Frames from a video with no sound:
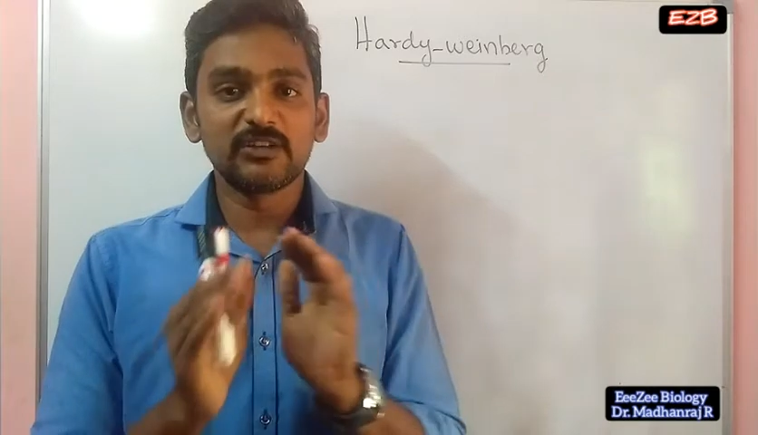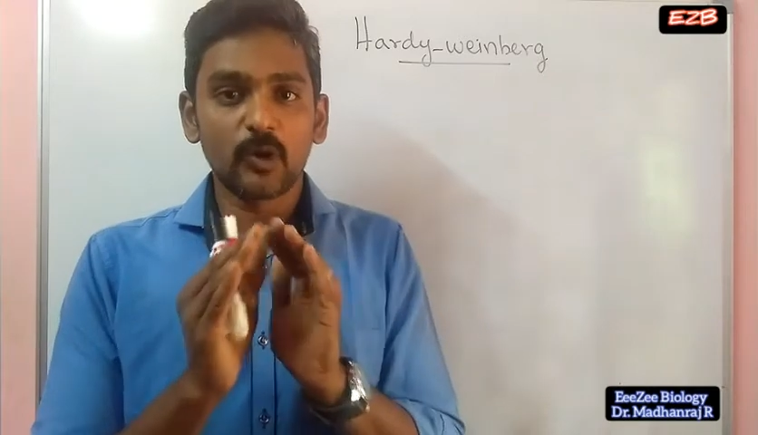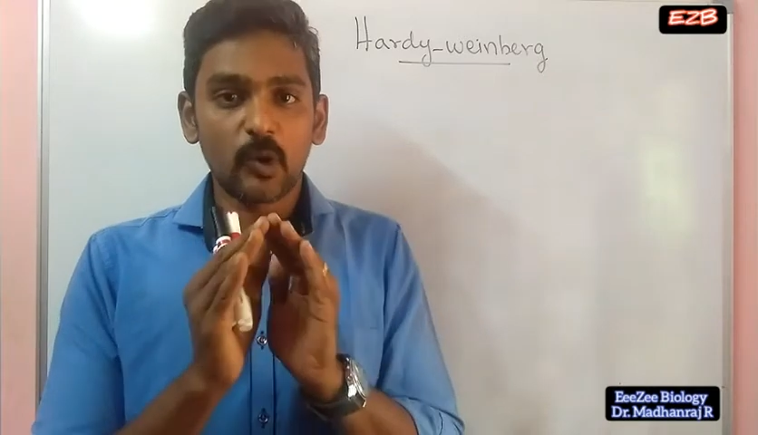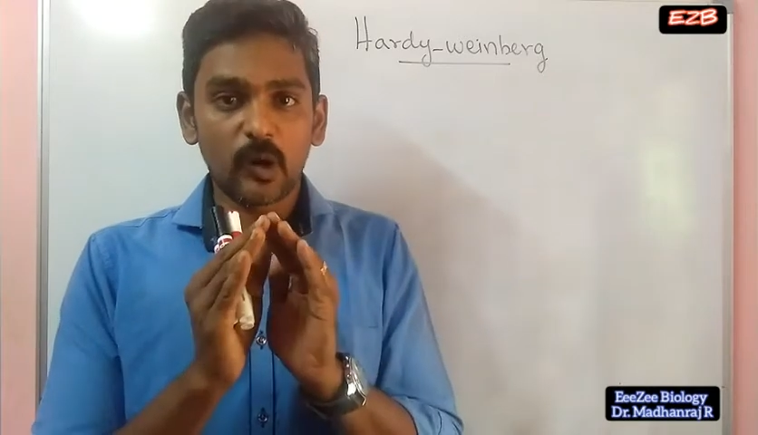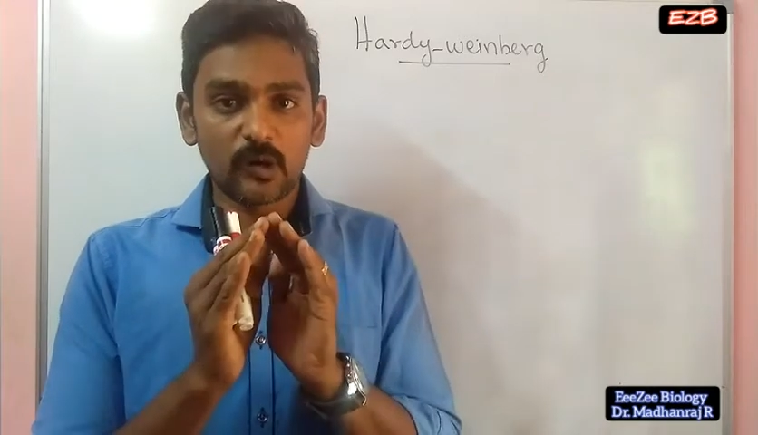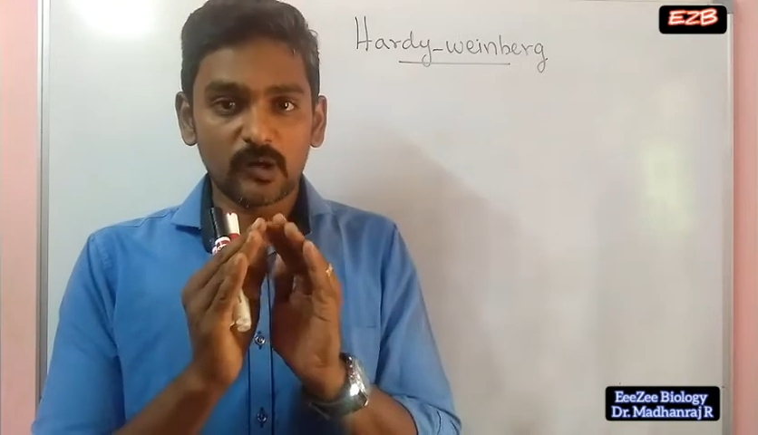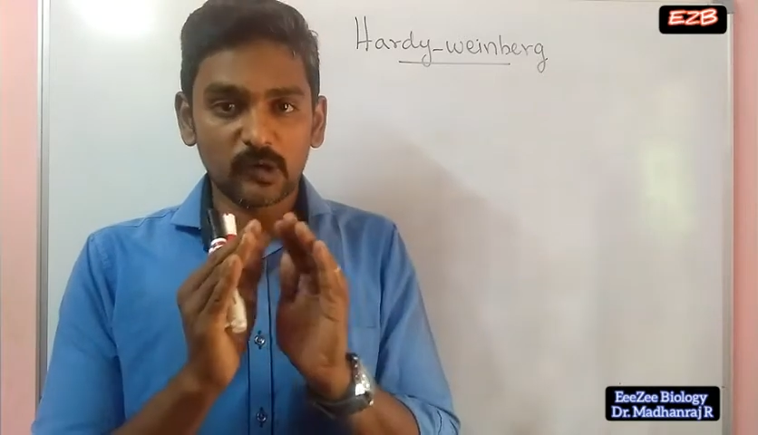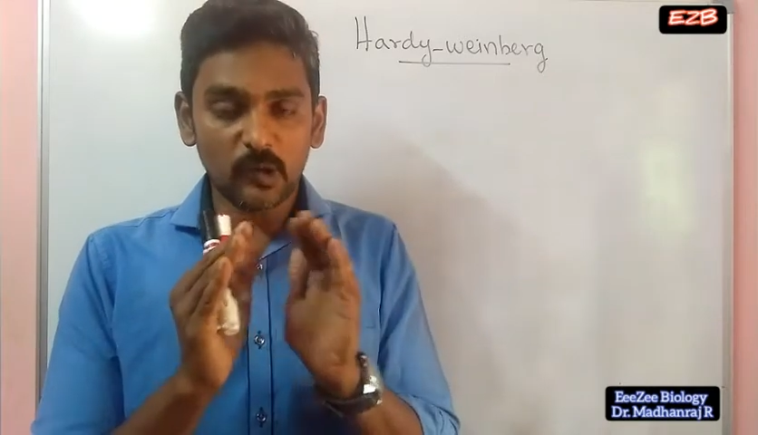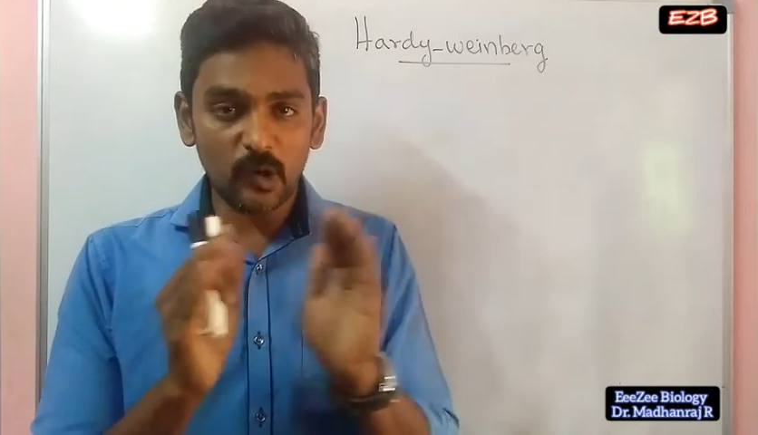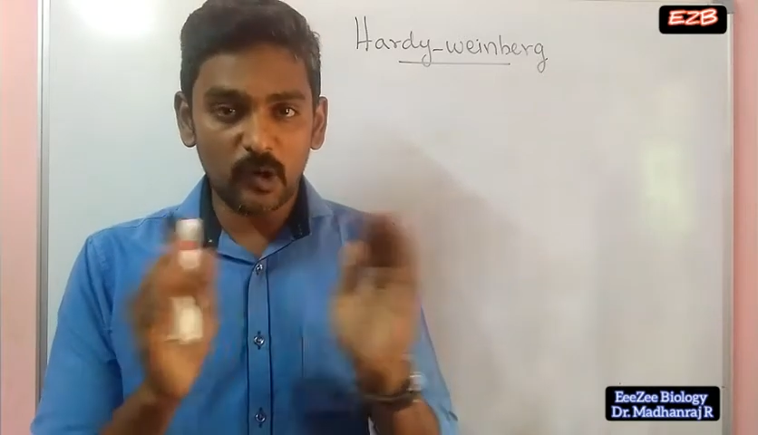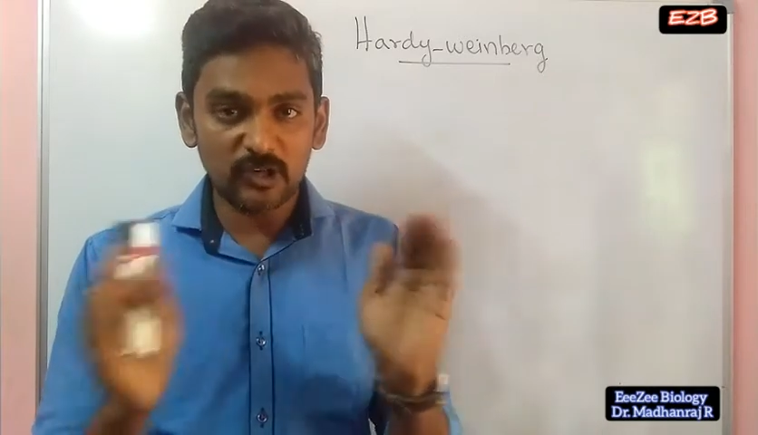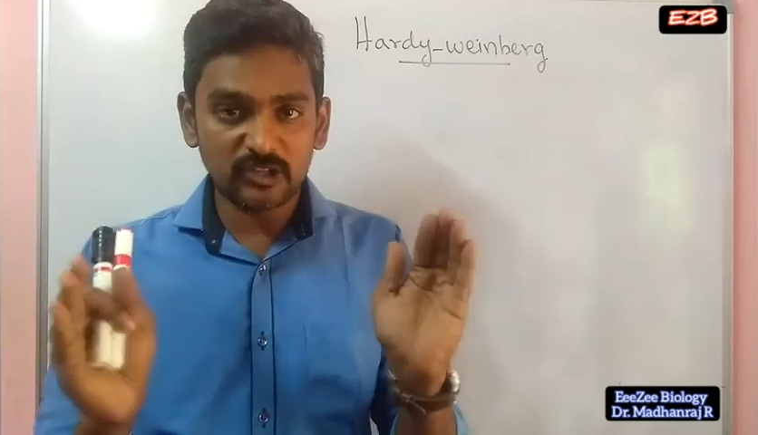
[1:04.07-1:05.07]
will not at
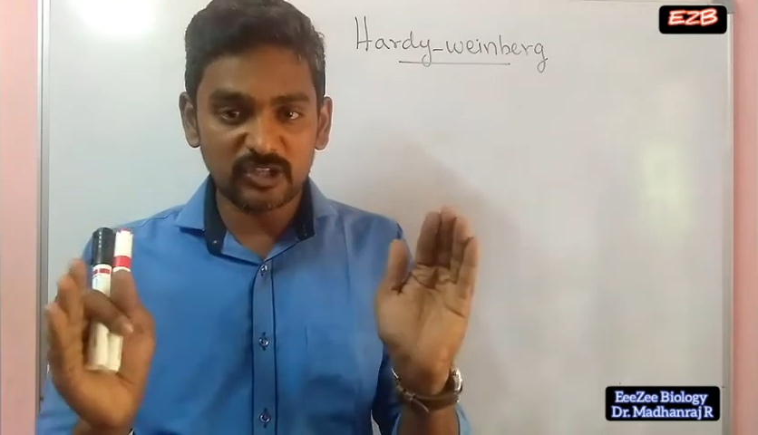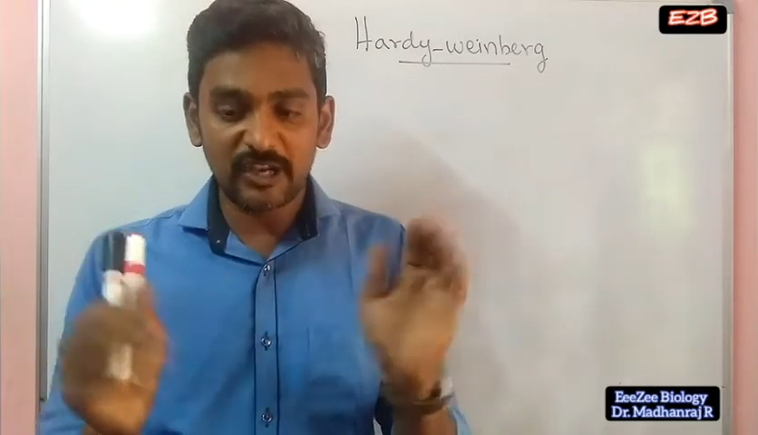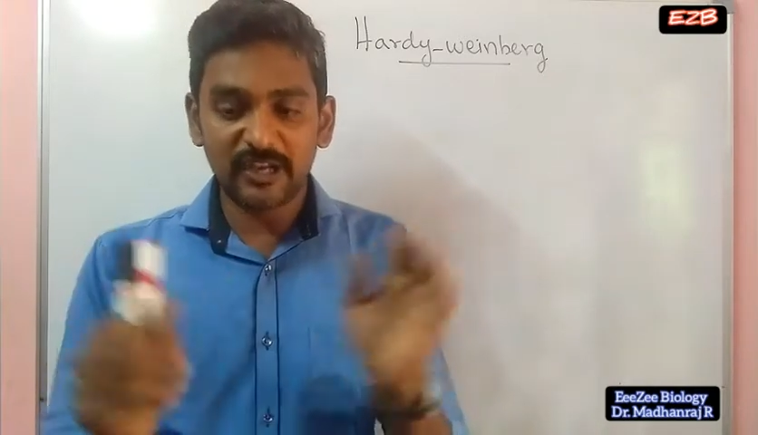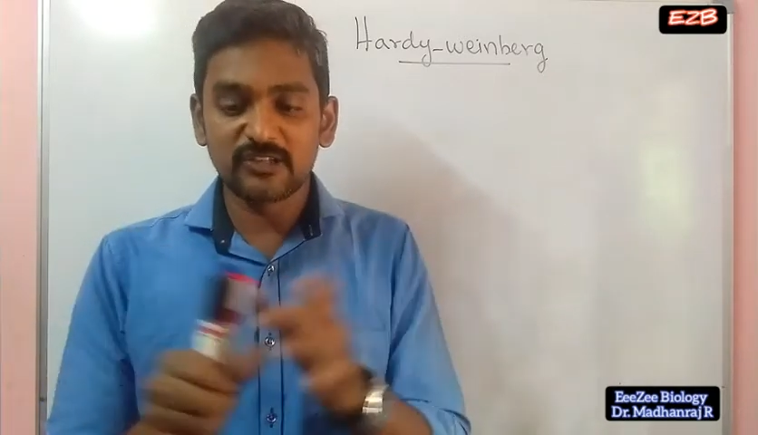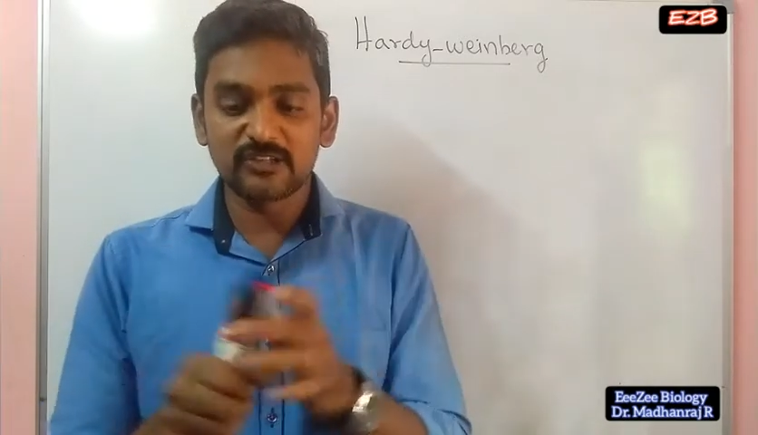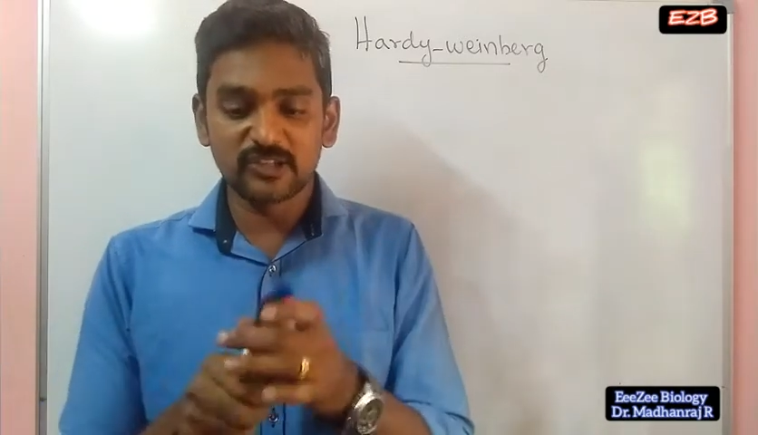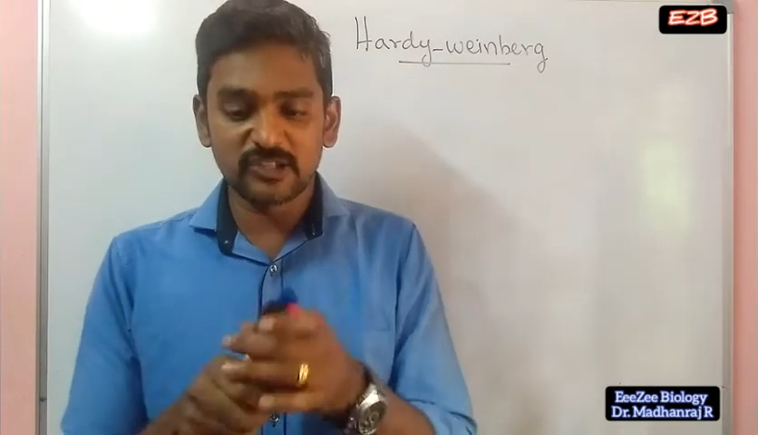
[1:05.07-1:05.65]
all change.